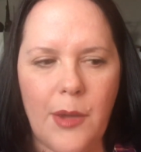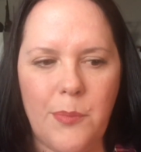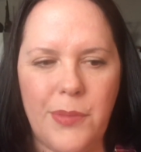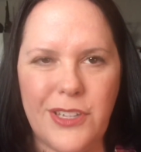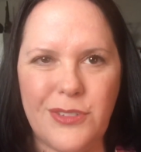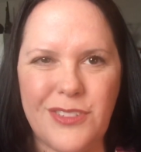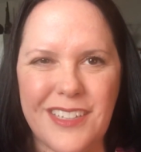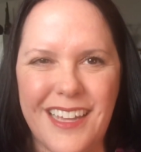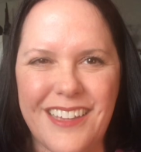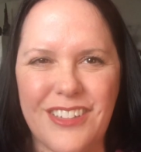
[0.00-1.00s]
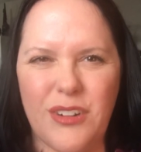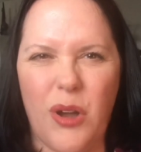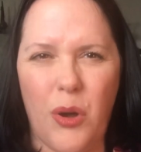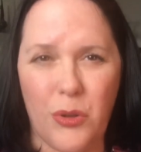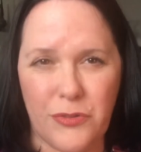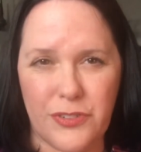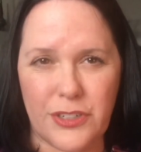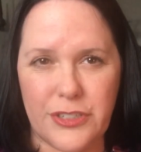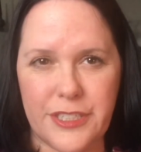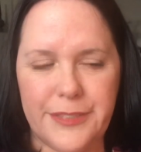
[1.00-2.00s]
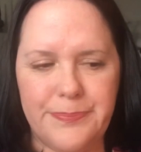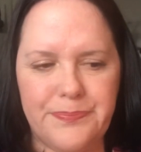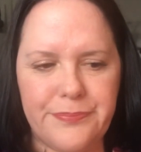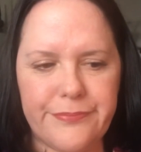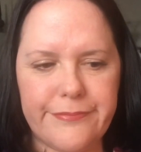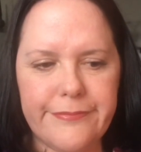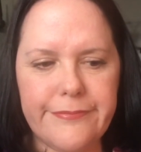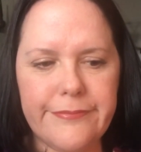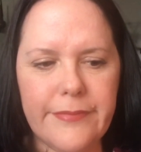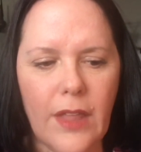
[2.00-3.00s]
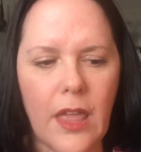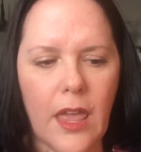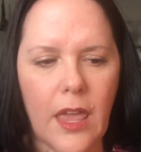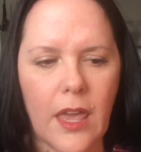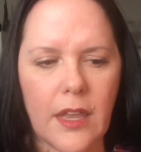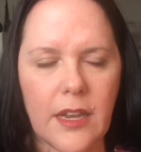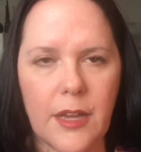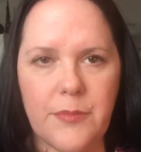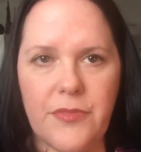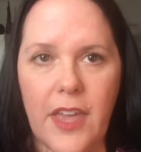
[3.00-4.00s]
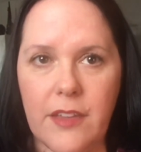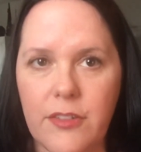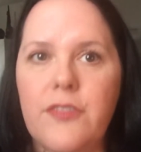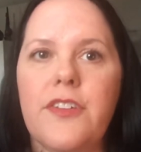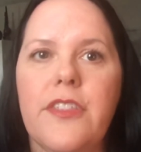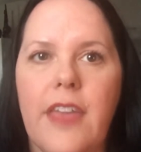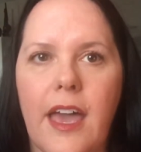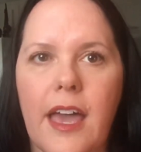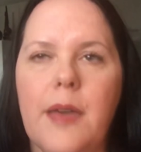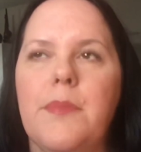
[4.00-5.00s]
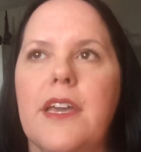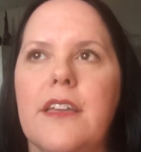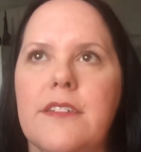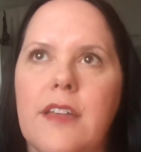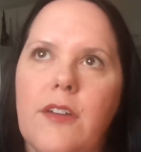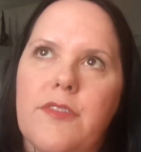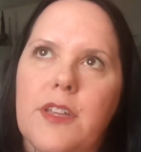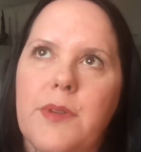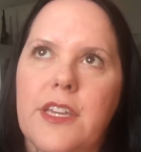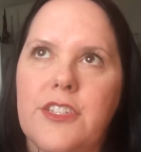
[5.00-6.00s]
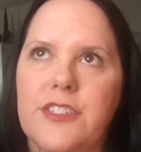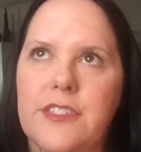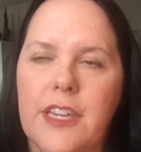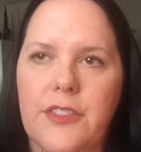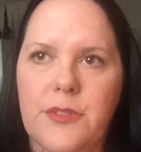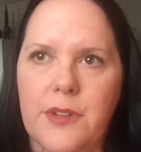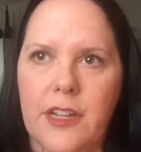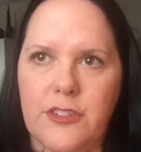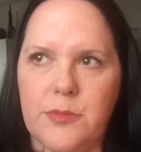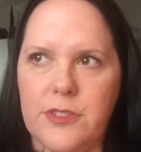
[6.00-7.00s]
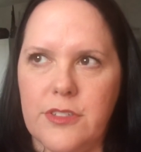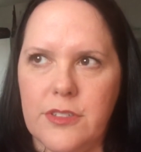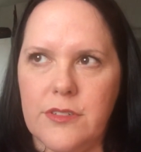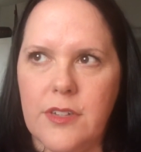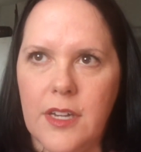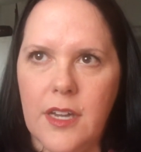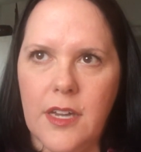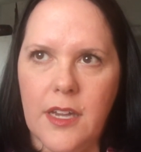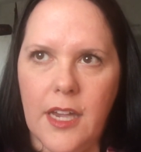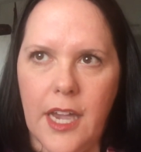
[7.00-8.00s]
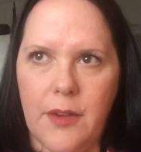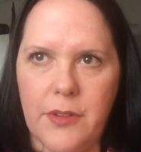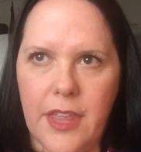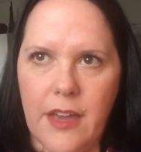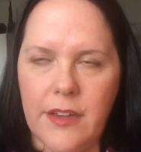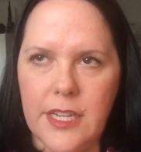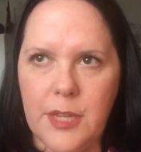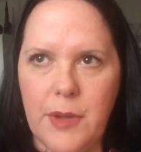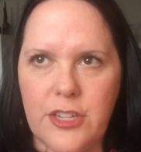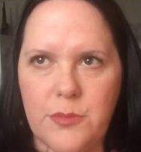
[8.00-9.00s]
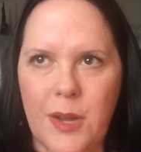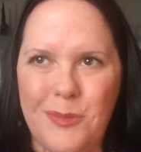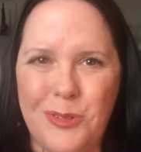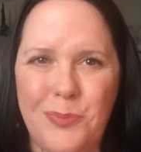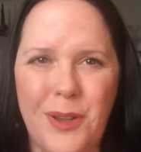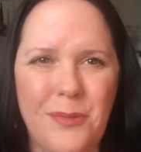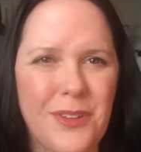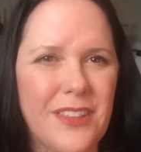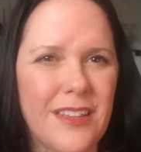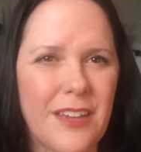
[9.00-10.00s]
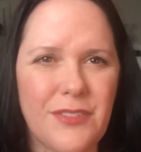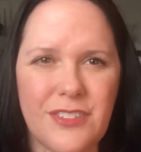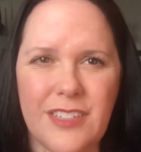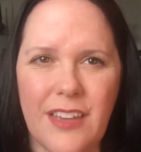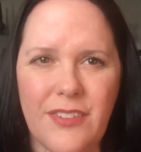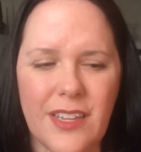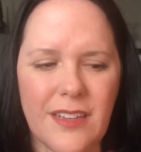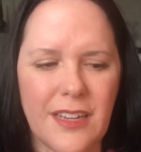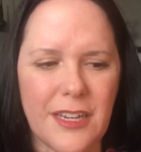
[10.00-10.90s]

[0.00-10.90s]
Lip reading: but using like their old version. And I'm thankful for that, because hopefully we can just get through Algebra 2 without any major problems. But with the level 7,